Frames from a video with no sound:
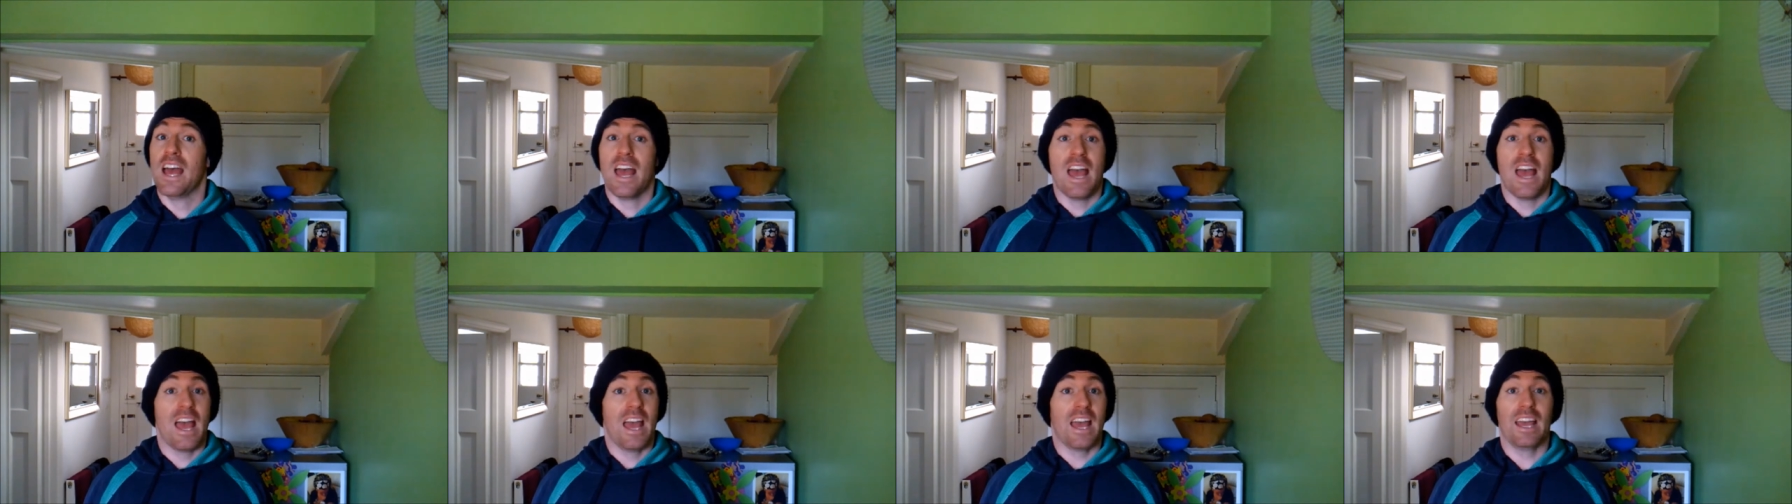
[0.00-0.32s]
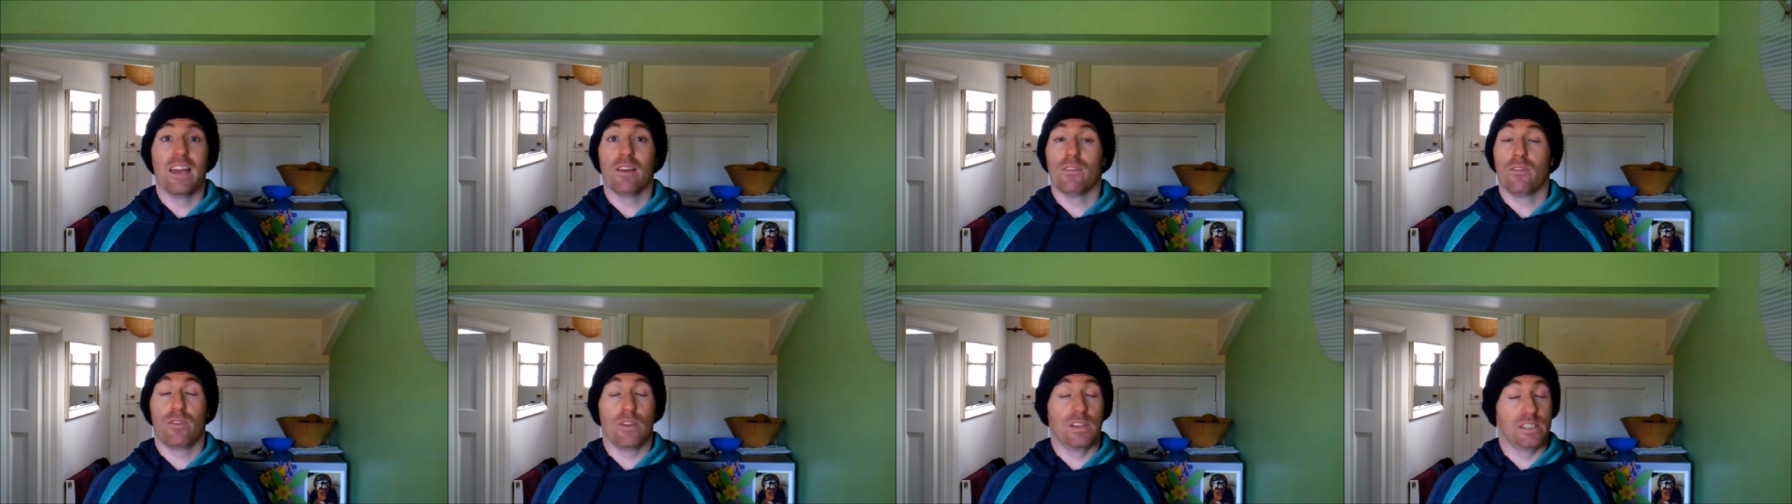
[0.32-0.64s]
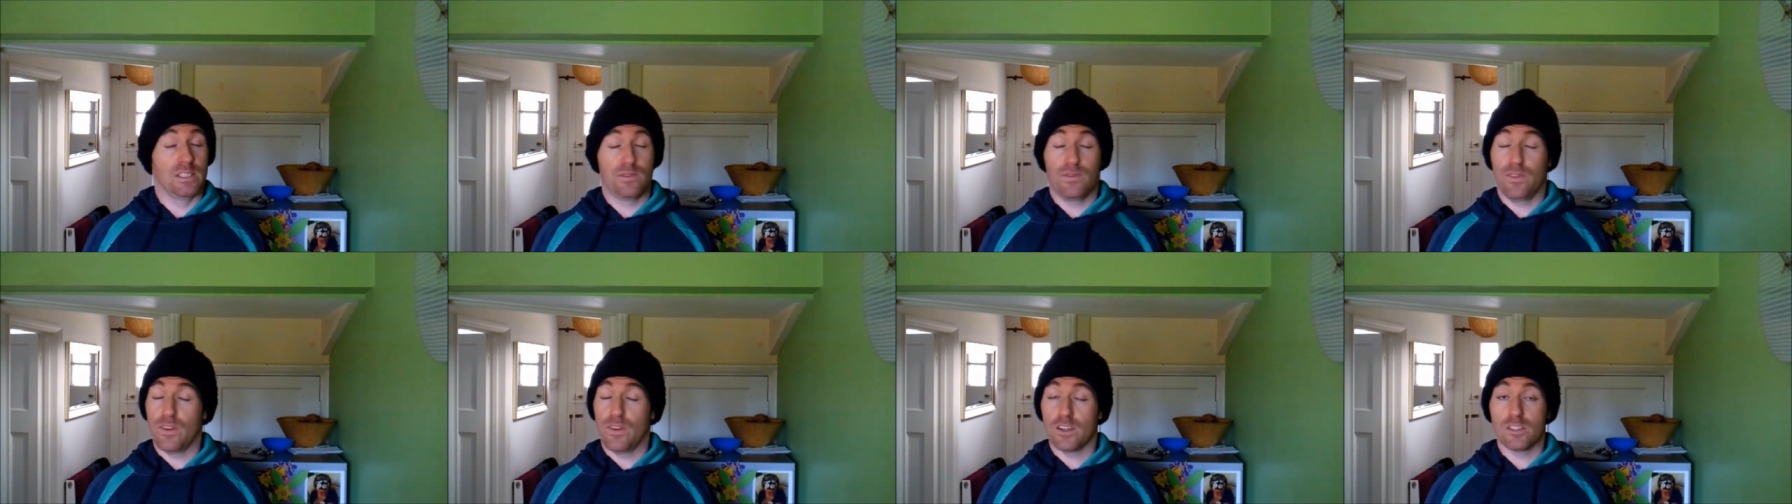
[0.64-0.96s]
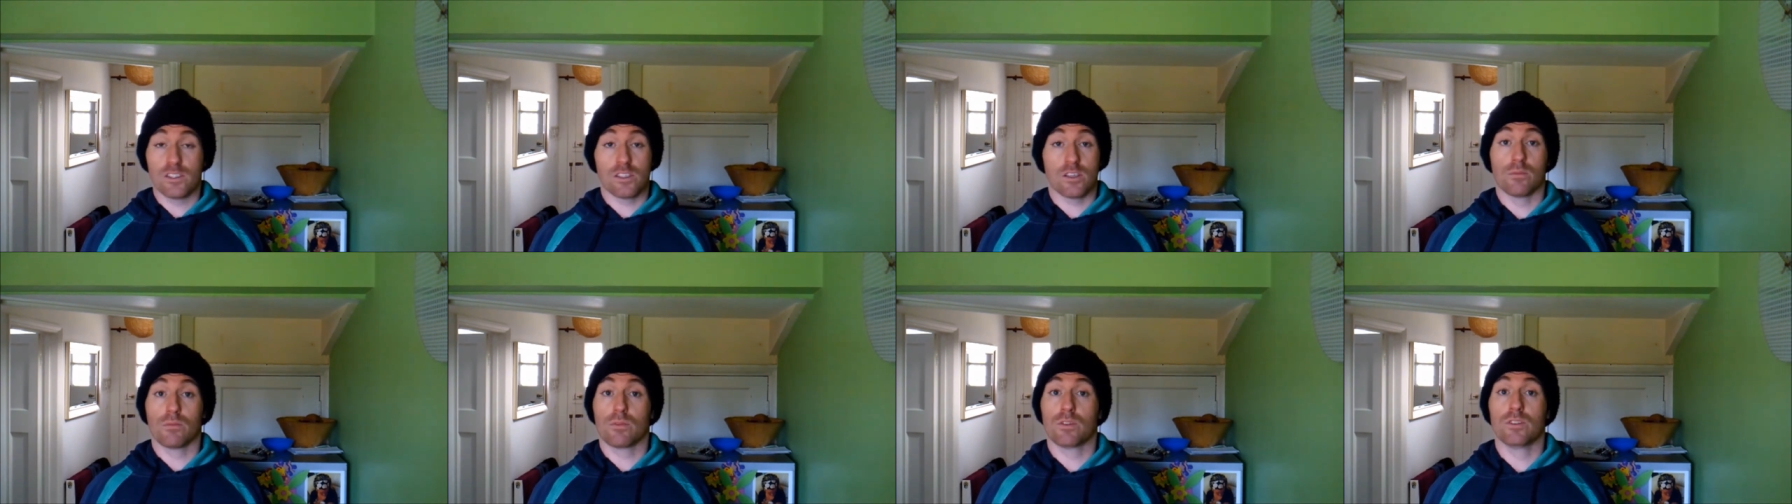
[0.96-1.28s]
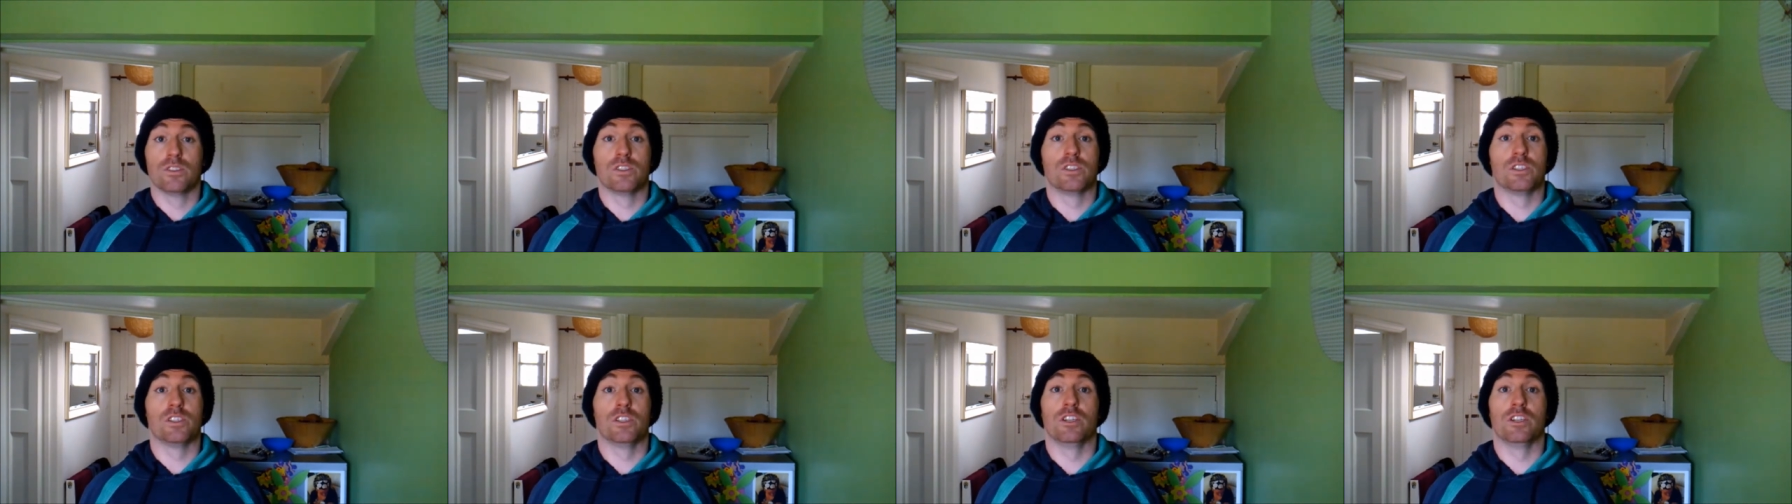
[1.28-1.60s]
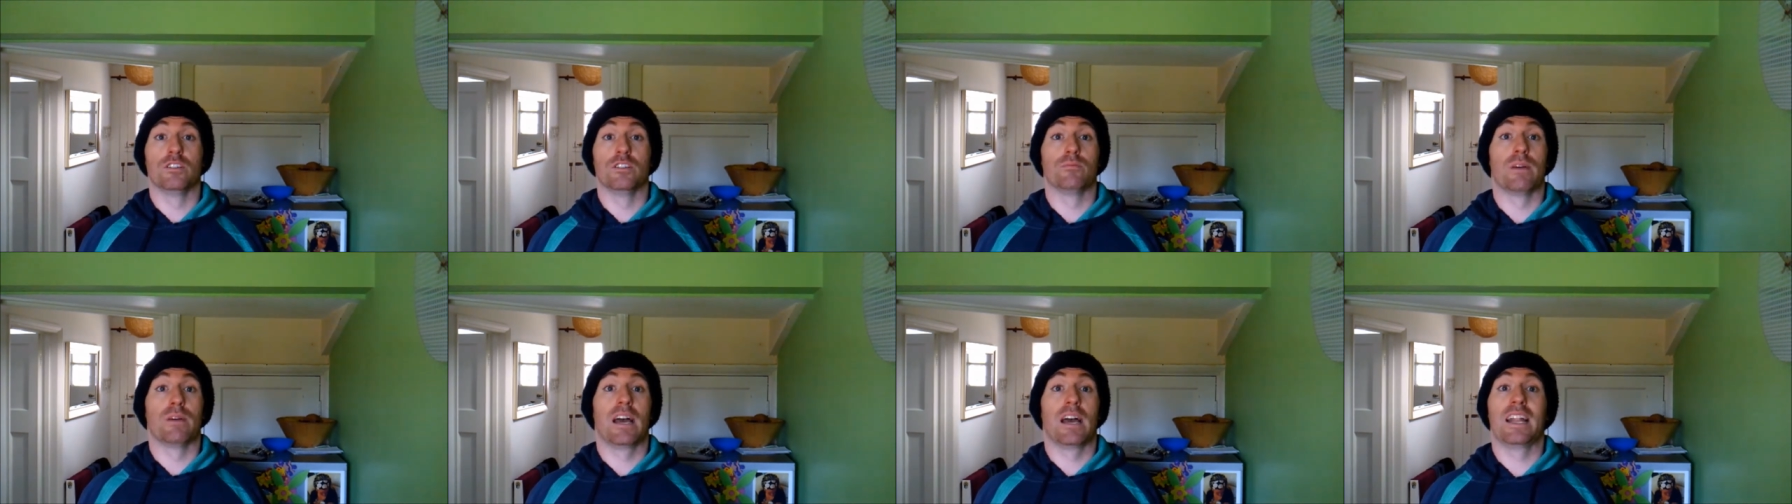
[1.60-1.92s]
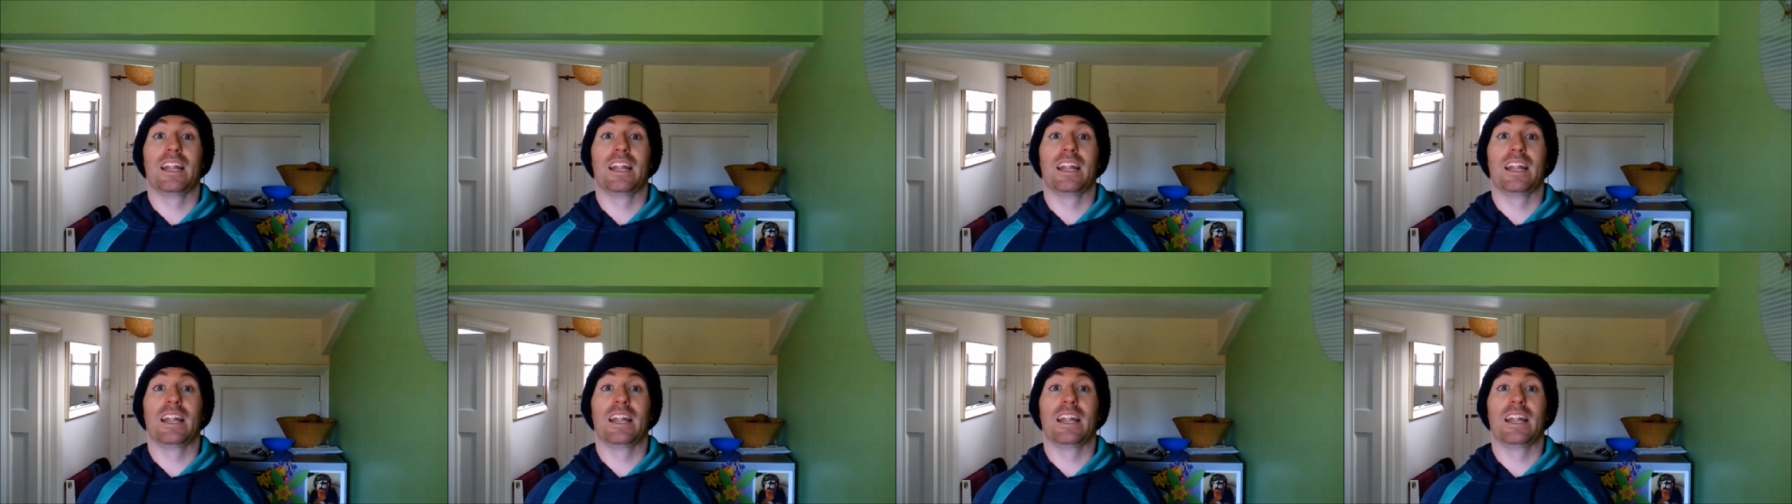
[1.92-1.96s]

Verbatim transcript: It, as far as I'm concerned, man,